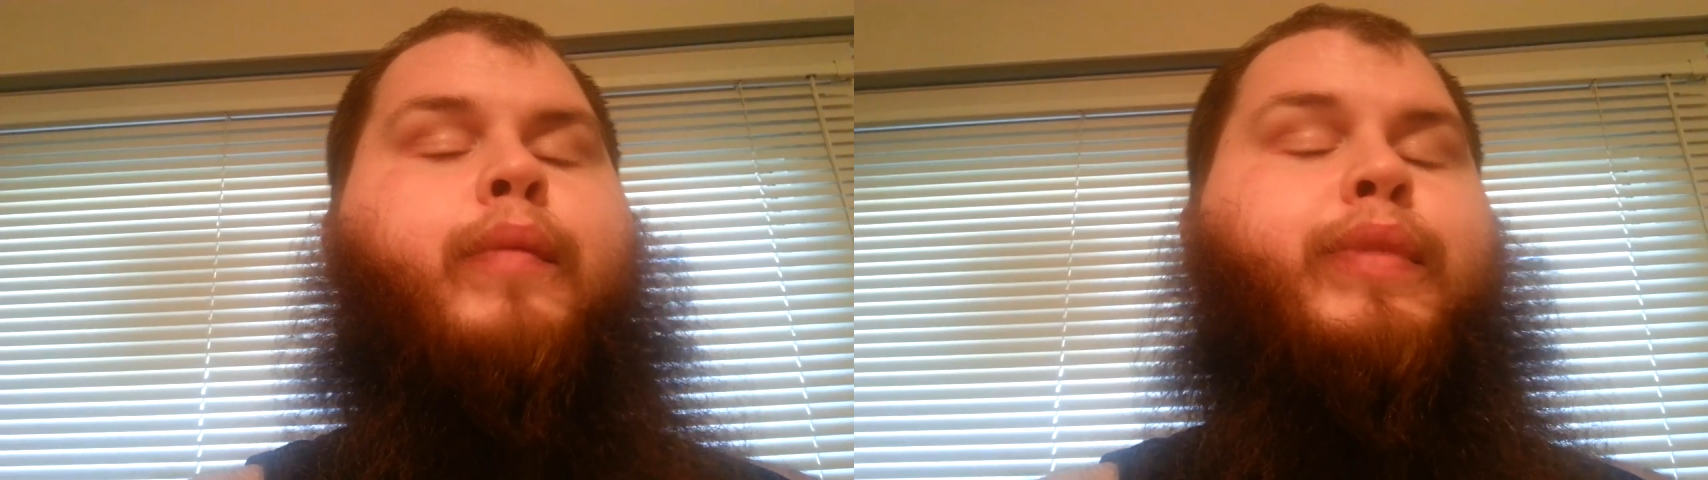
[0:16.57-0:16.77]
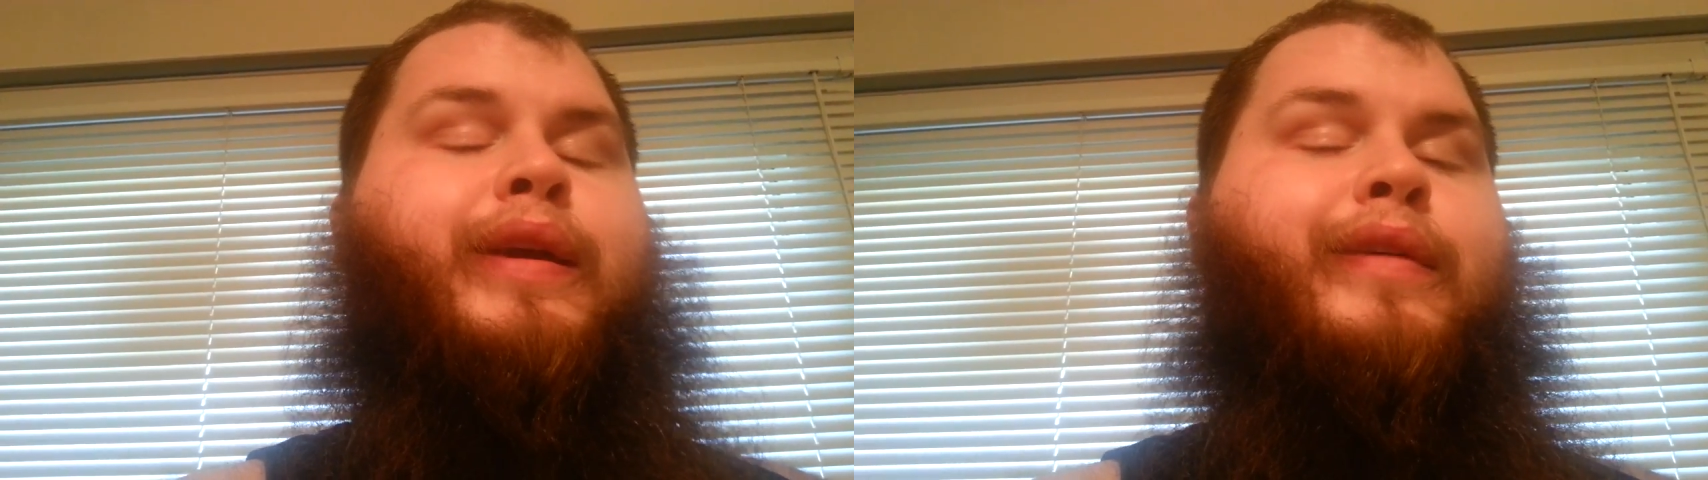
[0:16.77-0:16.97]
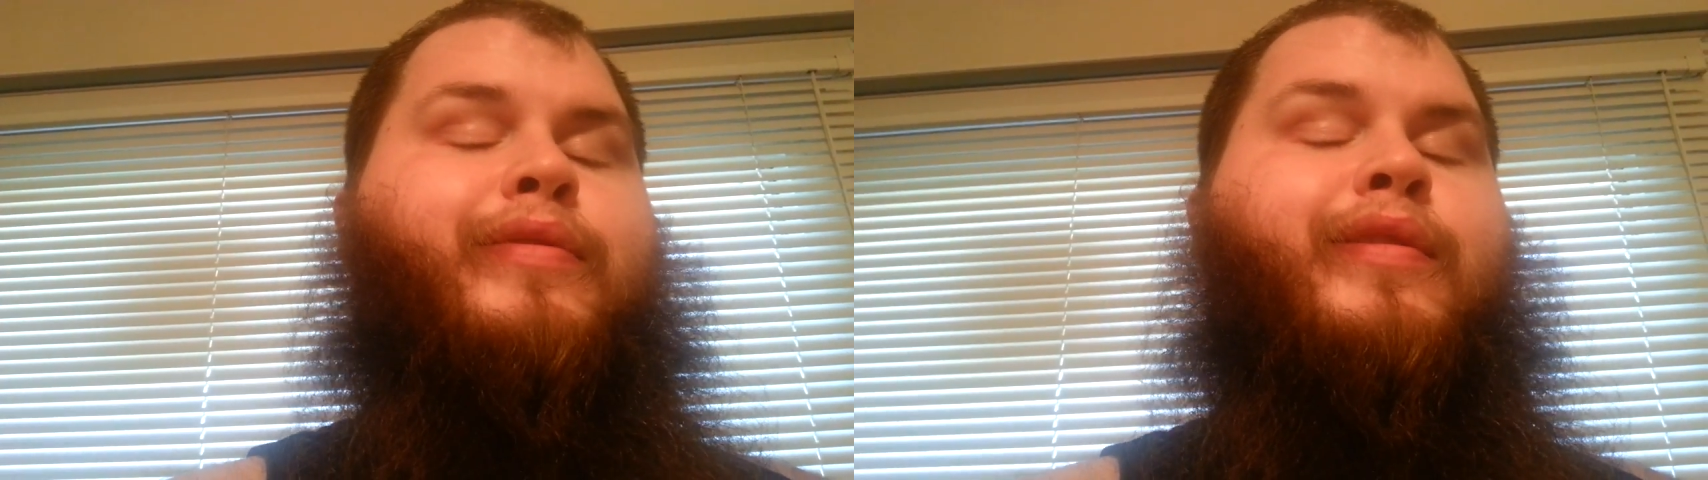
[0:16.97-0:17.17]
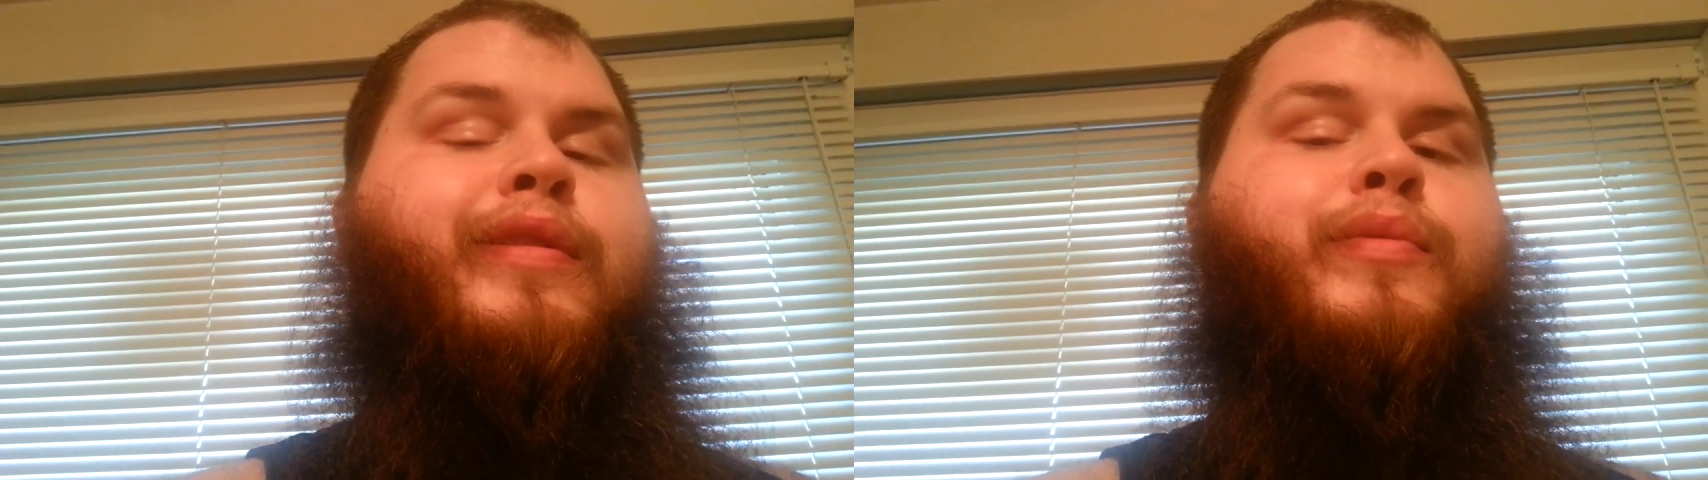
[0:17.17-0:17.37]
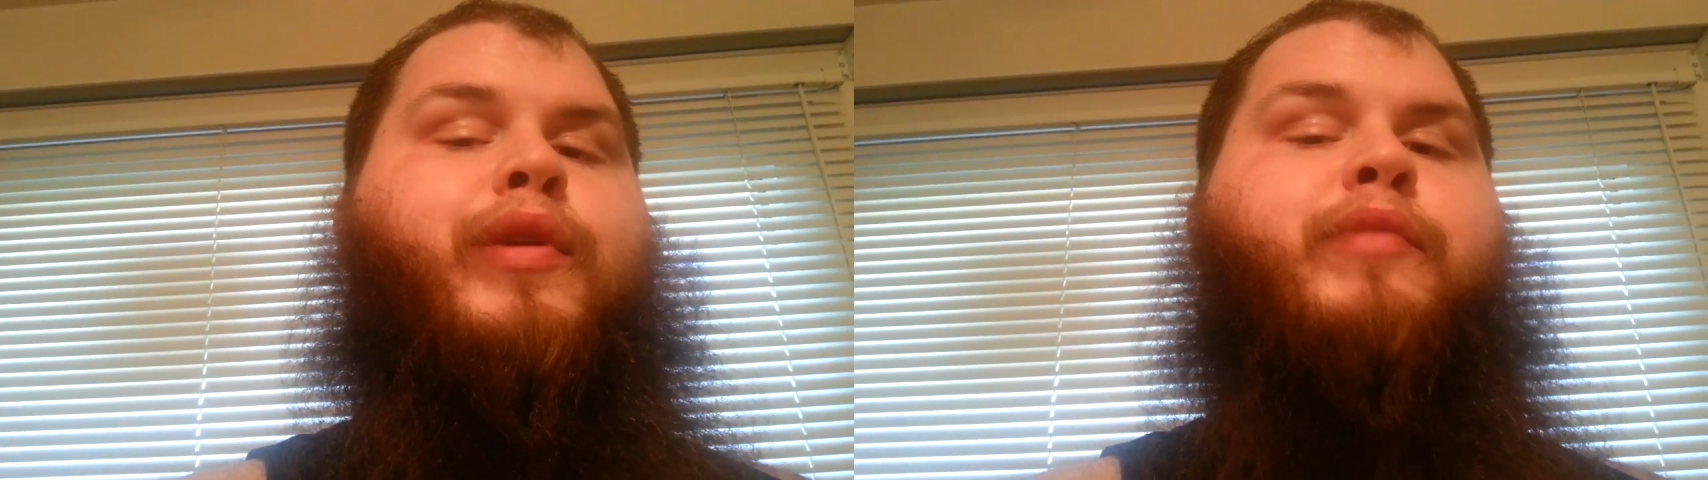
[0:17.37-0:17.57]
because this
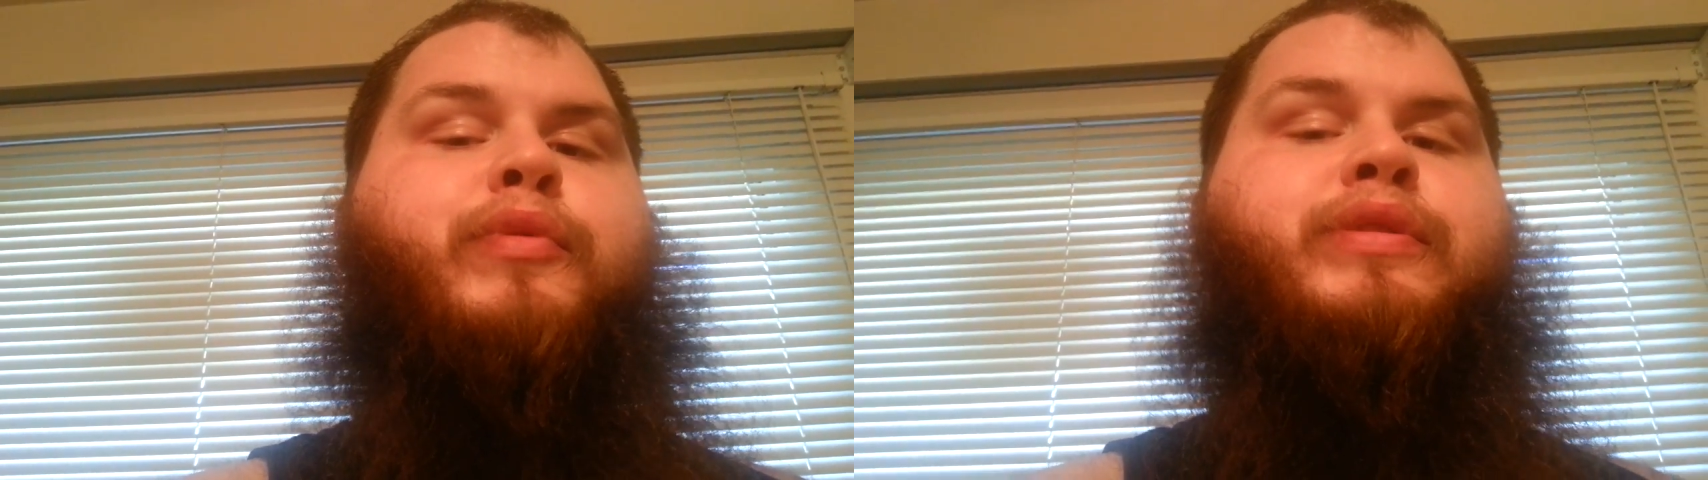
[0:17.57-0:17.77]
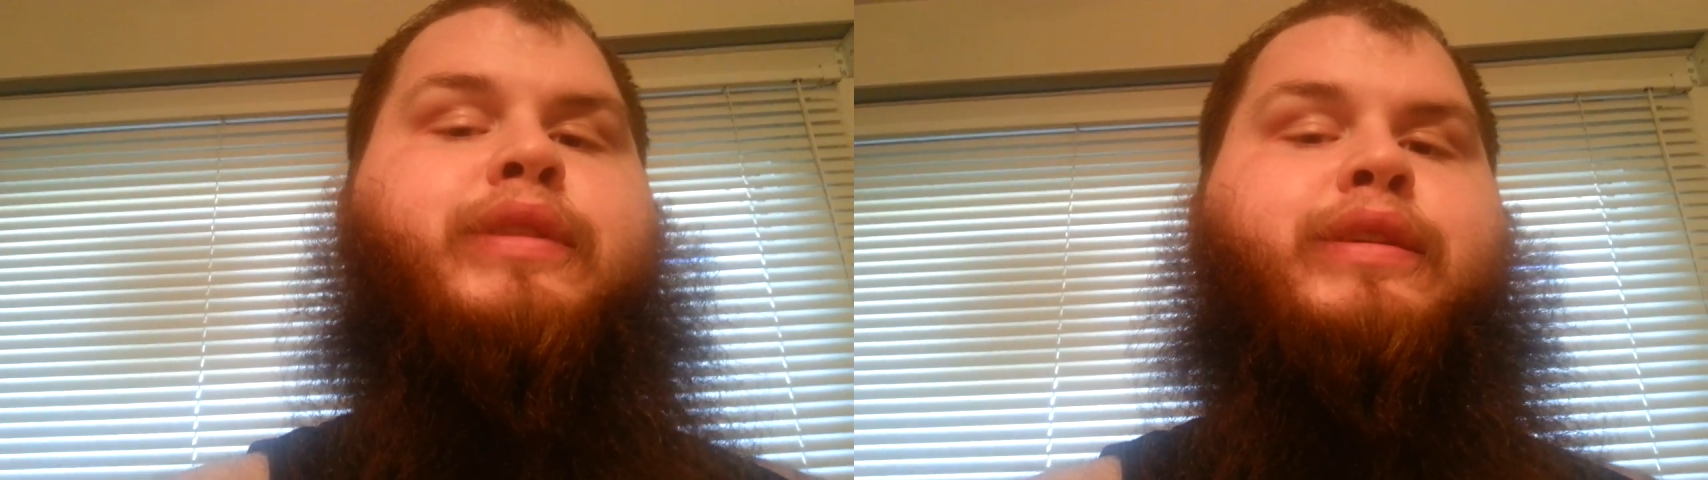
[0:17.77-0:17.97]
is one of the most